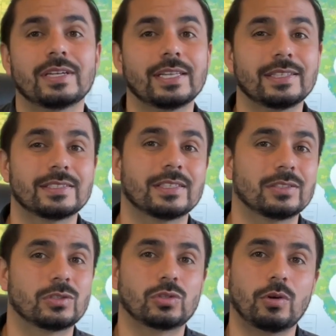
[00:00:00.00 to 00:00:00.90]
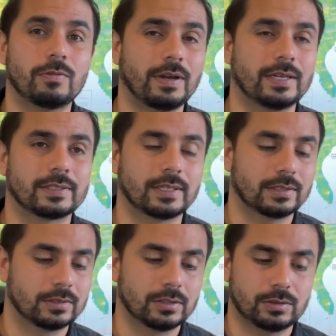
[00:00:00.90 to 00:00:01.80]
get this done so fast.
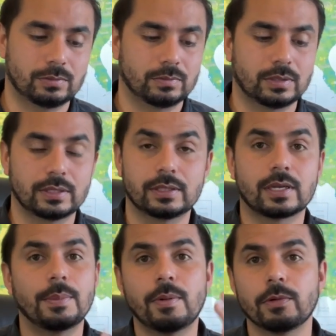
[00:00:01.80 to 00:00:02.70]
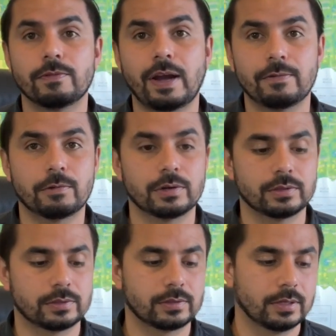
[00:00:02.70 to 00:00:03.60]
Like just come up with 5
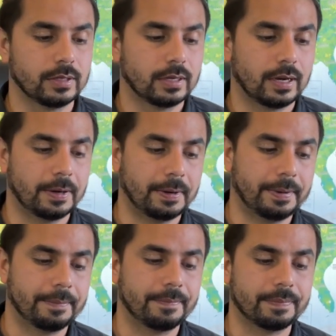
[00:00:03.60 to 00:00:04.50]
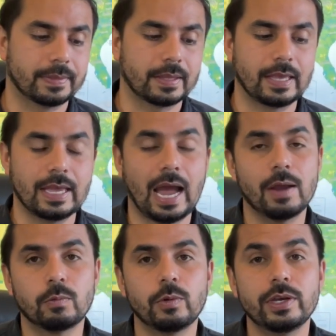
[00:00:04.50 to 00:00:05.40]
words. I
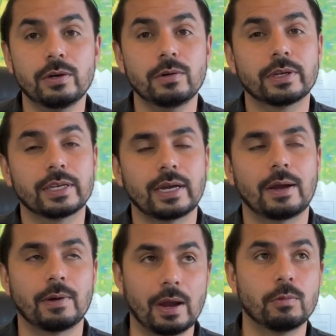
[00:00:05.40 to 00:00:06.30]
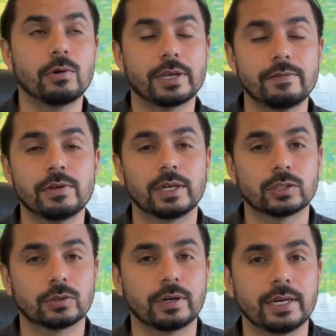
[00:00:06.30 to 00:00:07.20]
will give you
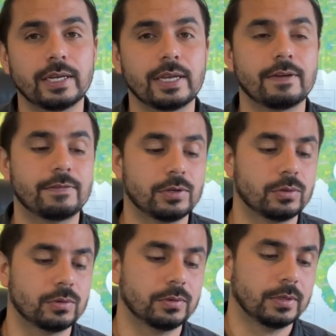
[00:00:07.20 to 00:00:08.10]
extra credit if you